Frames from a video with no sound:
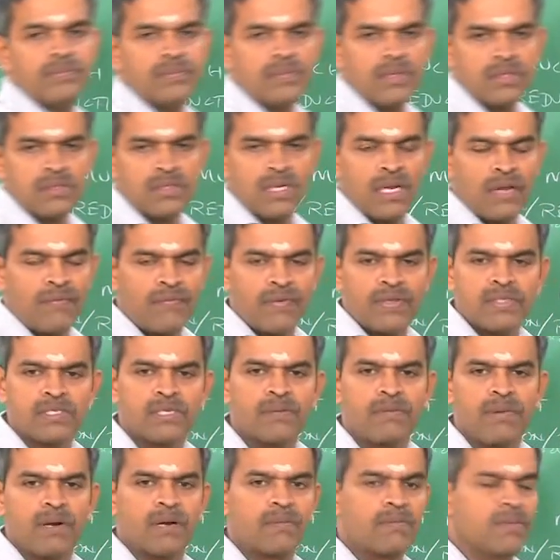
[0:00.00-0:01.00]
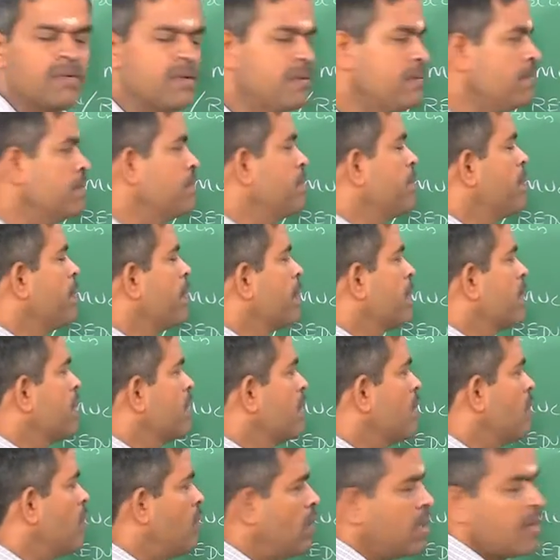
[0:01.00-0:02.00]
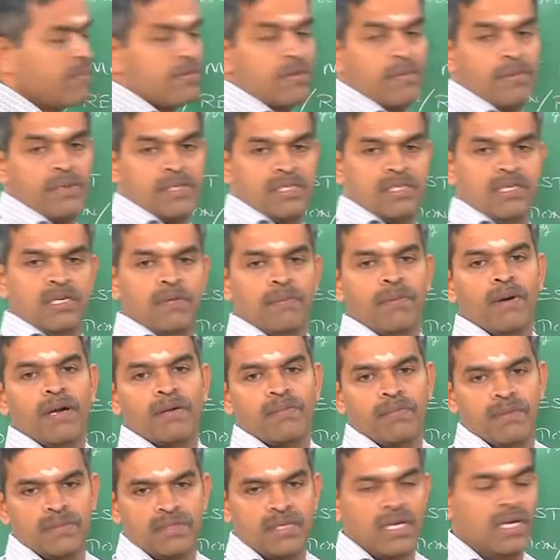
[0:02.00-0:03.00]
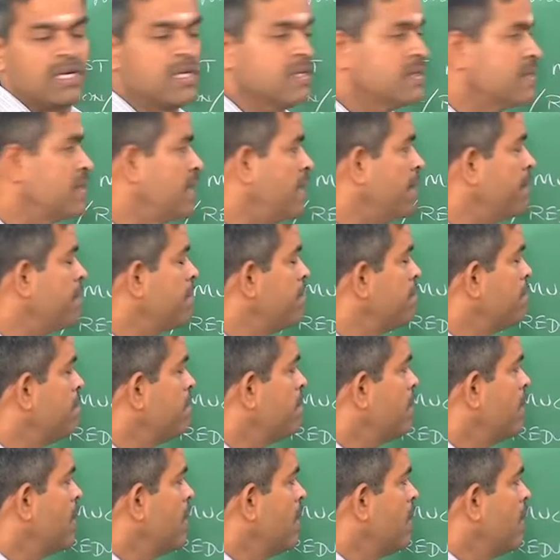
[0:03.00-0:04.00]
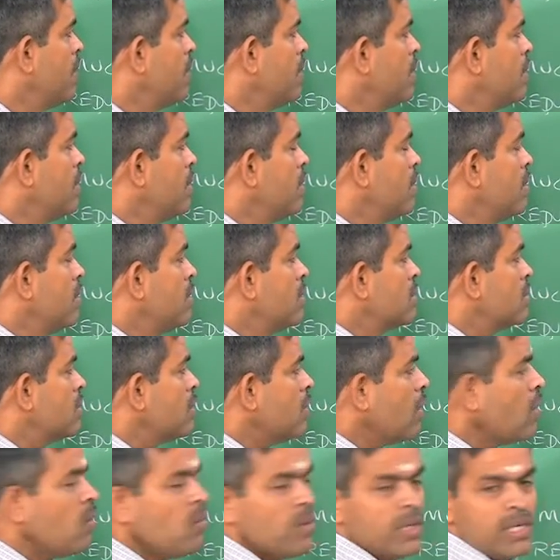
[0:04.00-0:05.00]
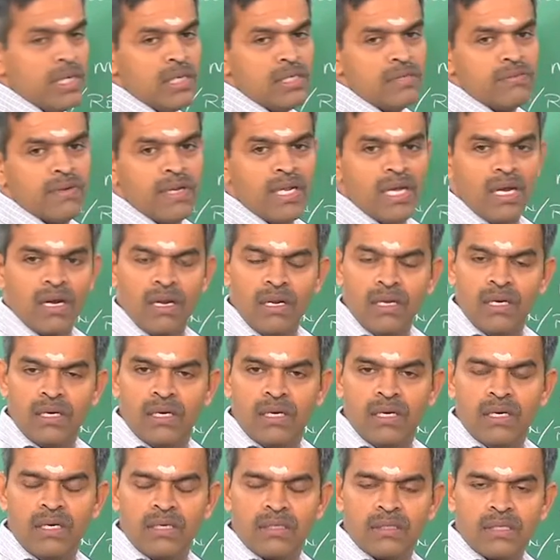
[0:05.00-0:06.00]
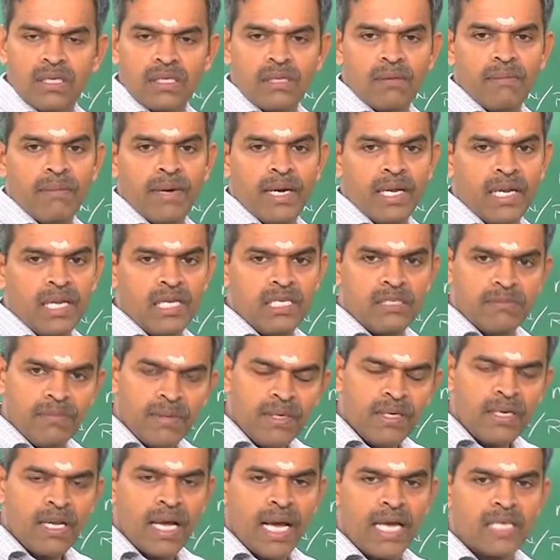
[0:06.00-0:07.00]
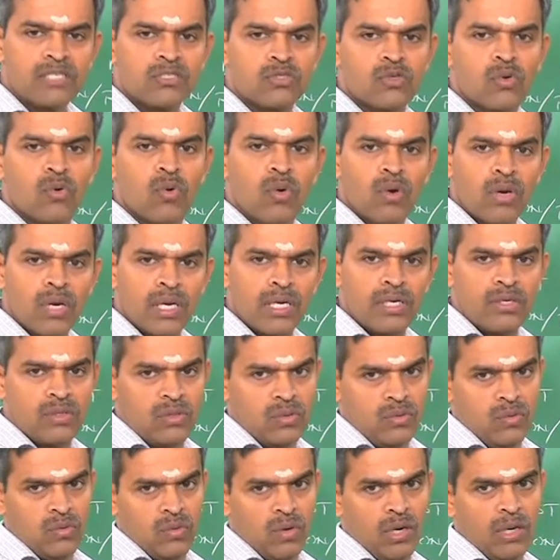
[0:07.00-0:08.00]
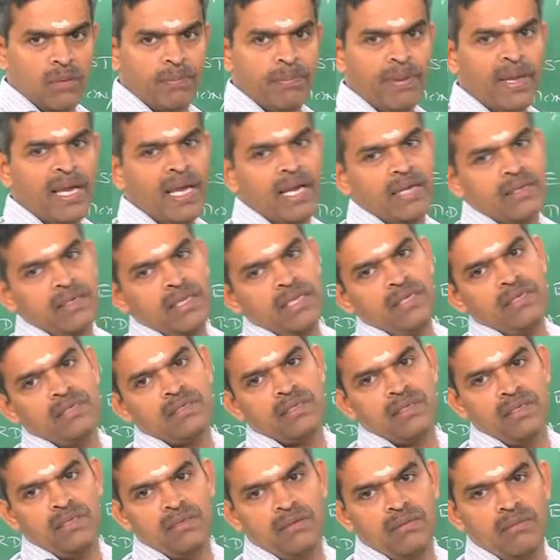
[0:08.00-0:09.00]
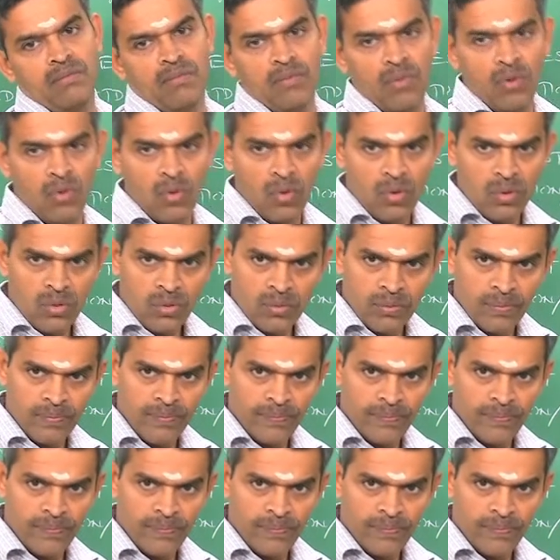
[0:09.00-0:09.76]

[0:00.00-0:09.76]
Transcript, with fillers: that is a reference department one of the best departments let us say. So, now it is very clear that the management has to look into or pay attention more